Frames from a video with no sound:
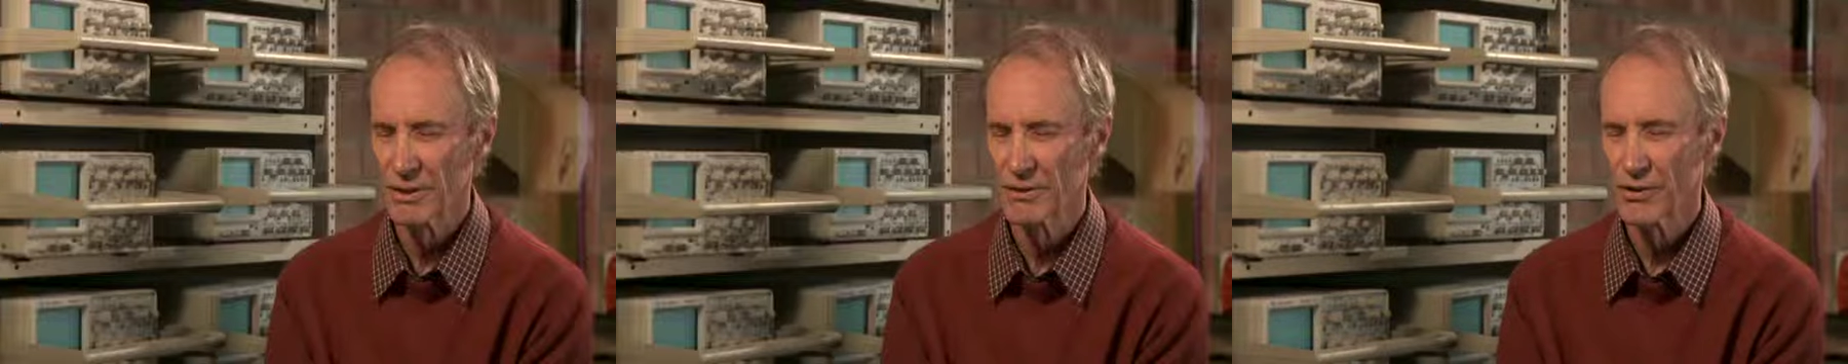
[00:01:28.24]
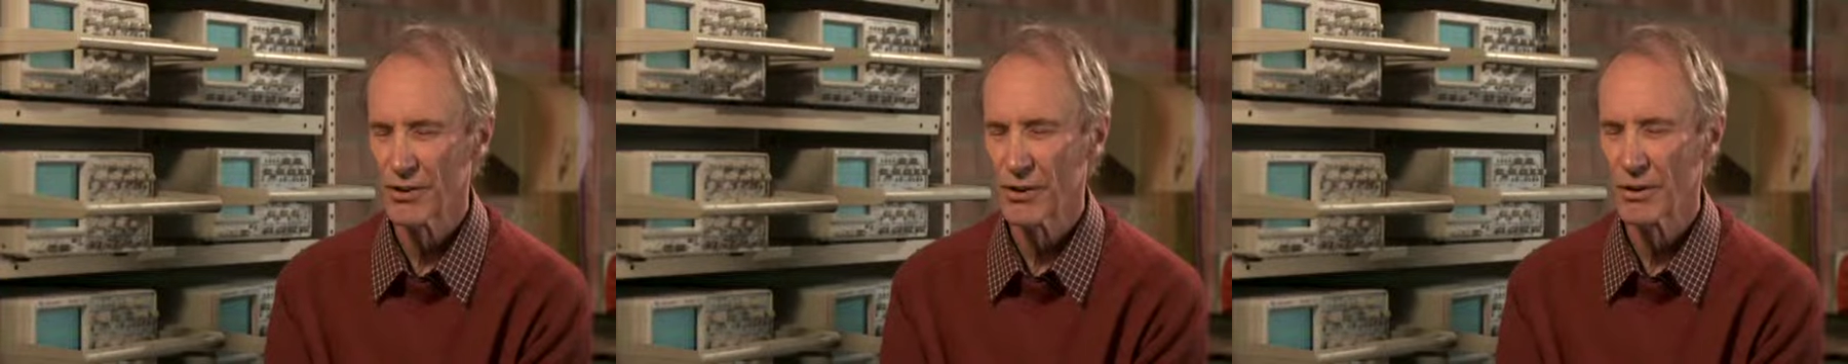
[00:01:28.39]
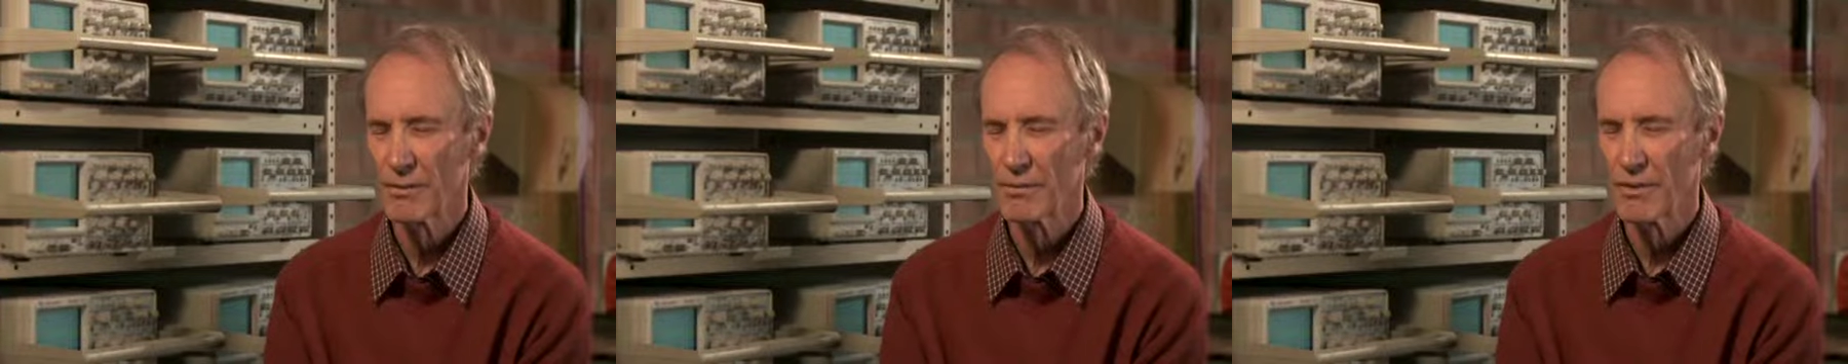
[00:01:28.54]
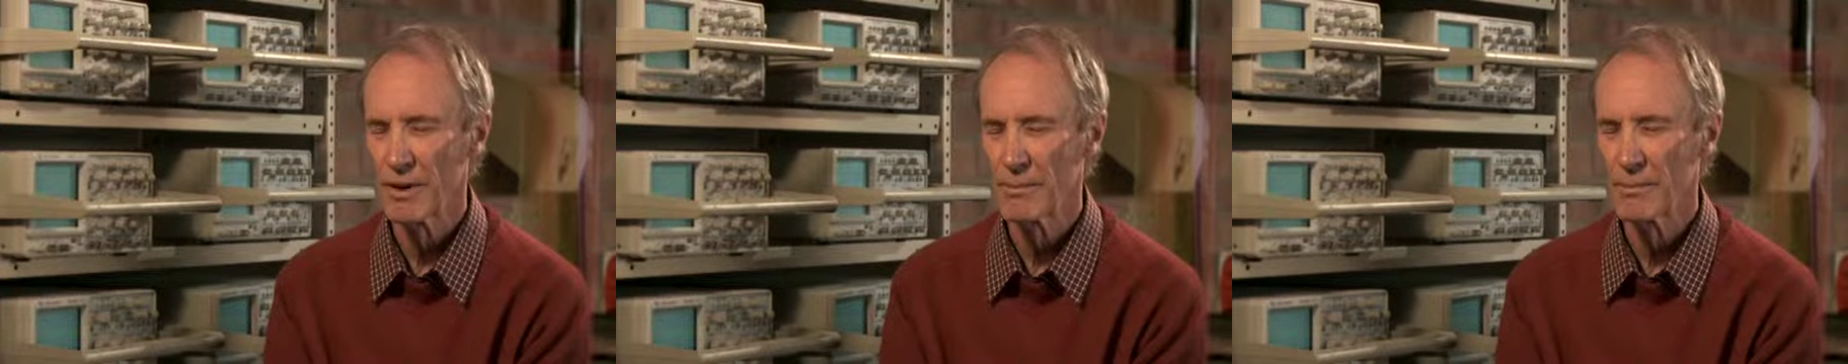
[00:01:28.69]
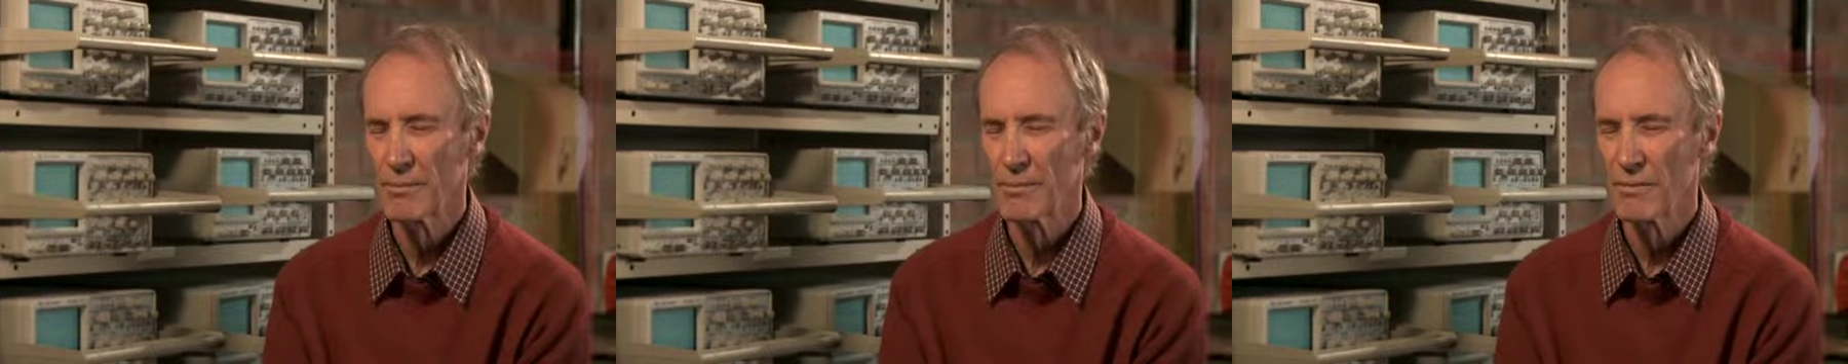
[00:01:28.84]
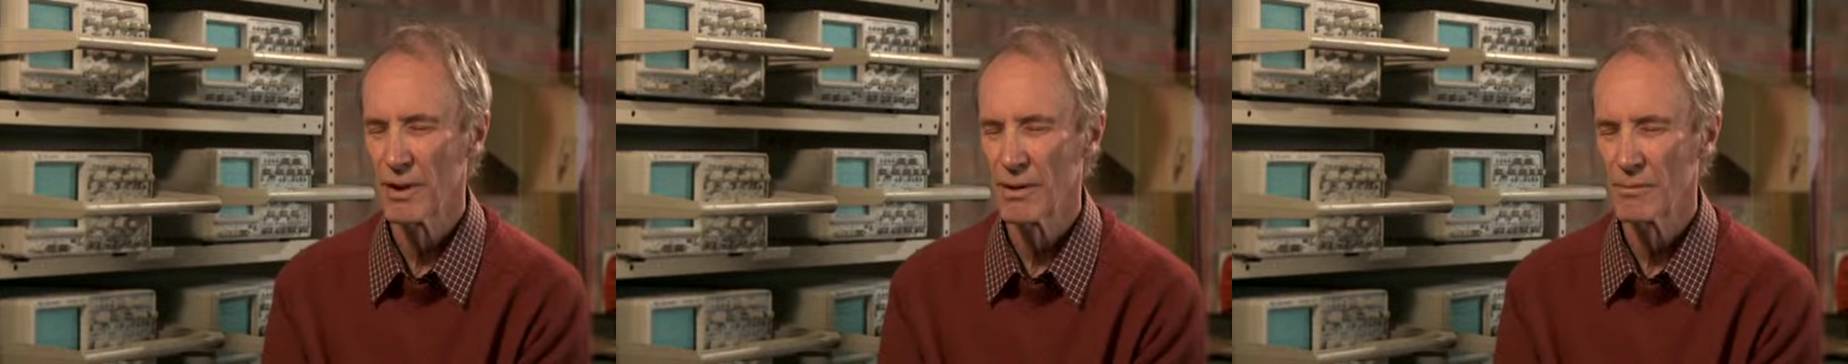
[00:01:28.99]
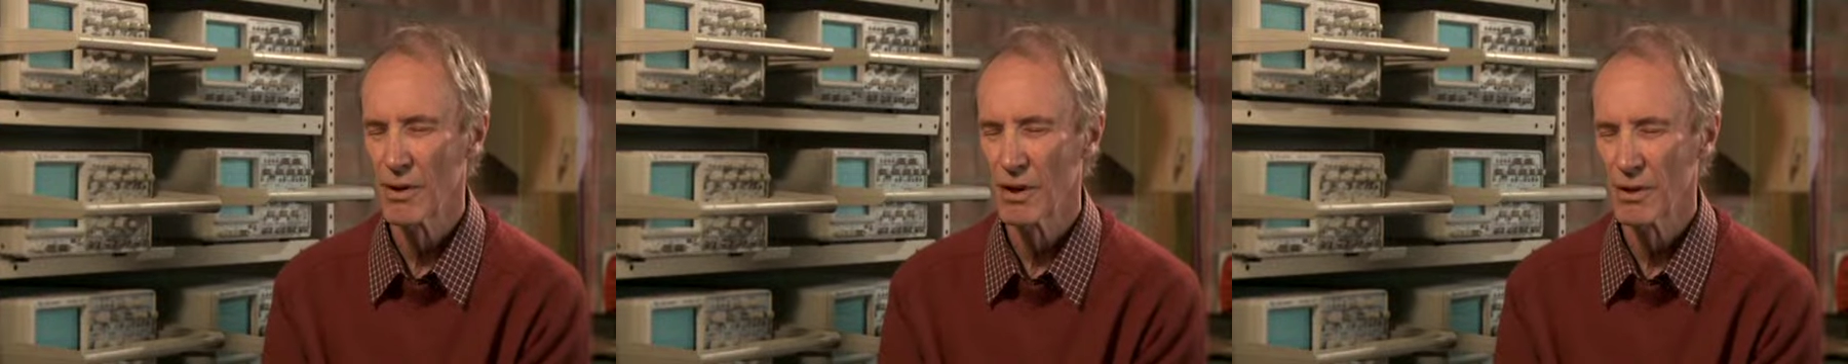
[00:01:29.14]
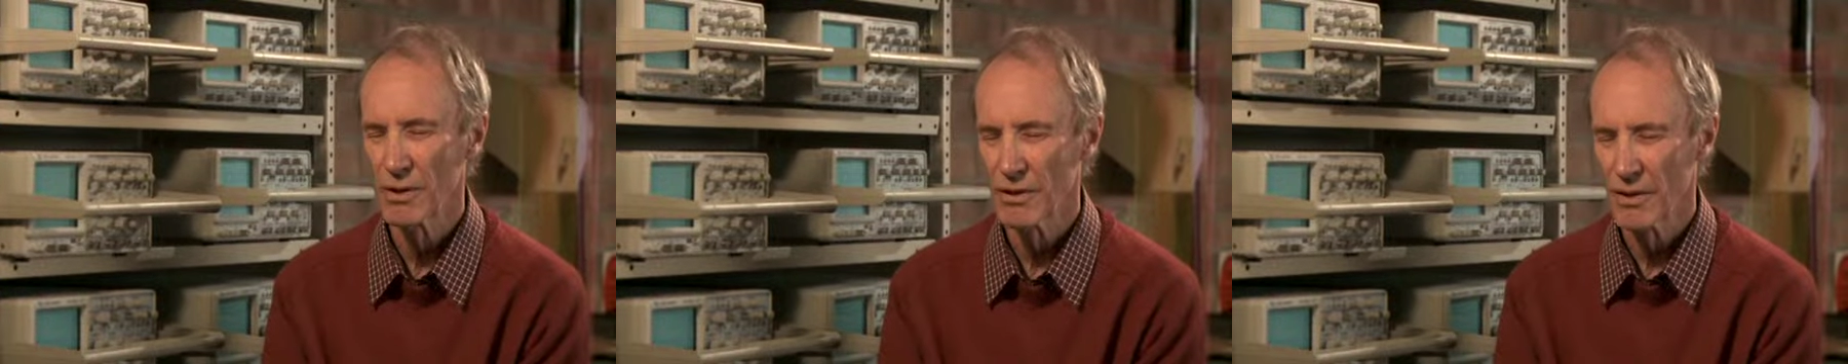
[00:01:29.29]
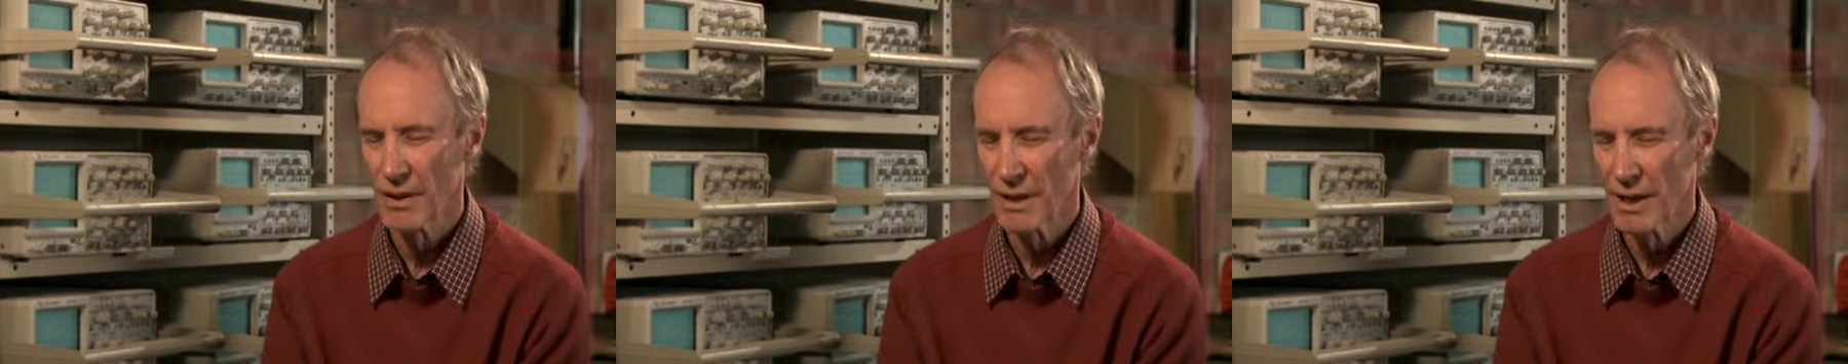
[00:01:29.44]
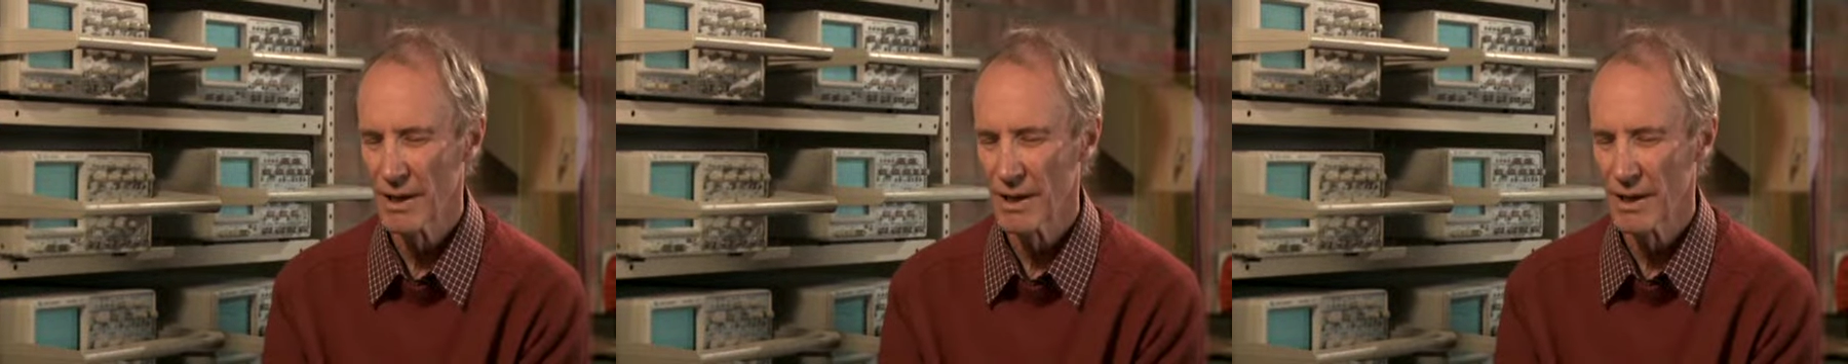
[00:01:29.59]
itself, we monitor the